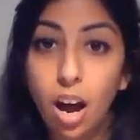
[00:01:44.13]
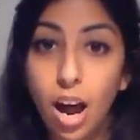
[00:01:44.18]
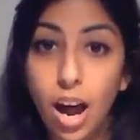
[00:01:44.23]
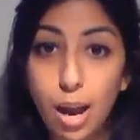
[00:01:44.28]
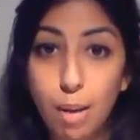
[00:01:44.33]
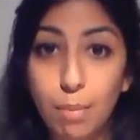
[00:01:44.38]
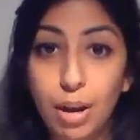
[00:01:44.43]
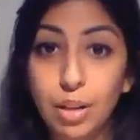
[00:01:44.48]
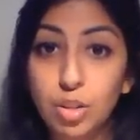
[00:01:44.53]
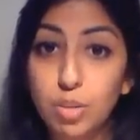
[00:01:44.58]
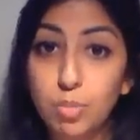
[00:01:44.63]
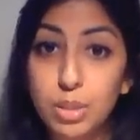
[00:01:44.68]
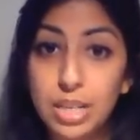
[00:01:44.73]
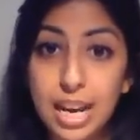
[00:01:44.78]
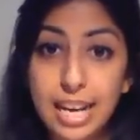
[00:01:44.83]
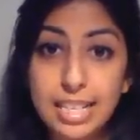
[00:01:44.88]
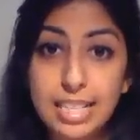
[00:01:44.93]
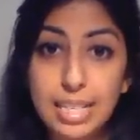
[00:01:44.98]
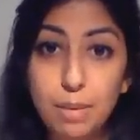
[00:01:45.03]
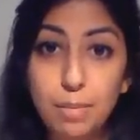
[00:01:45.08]
high amounts of
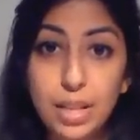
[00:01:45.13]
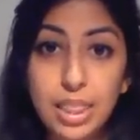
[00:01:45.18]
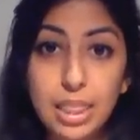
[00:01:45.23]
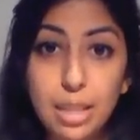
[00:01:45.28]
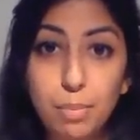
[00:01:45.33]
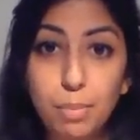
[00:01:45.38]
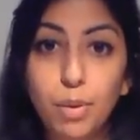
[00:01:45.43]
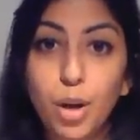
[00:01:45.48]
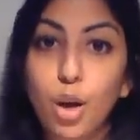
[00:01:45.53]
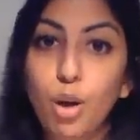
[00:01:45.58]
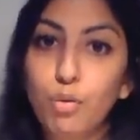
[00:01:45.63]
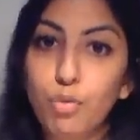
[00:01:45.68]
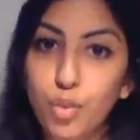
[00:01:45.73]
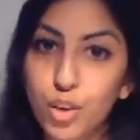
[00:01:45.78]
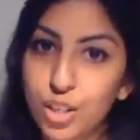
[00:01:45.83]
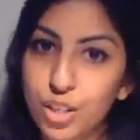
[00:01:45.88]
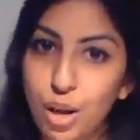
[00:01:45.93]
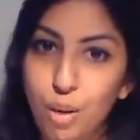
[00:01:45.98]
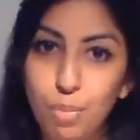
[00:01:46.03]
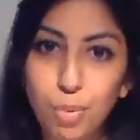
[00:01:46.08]
potassium in them, for
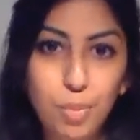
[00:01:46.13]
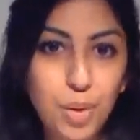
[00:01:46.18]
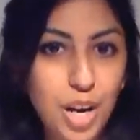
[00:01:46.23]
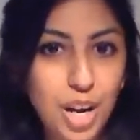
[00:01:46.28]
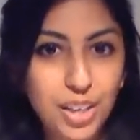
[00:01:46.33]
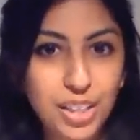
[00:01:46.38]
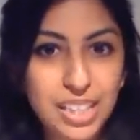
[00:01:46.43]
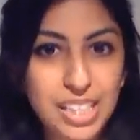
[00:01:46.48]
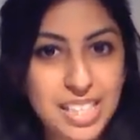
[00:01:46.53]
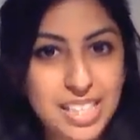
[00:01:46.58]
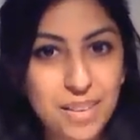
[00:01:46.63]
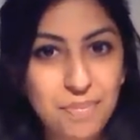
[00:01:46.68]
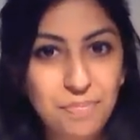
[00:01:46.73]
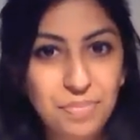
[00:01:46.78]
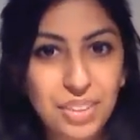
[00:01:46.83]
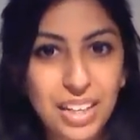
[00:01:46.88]
example, bananas.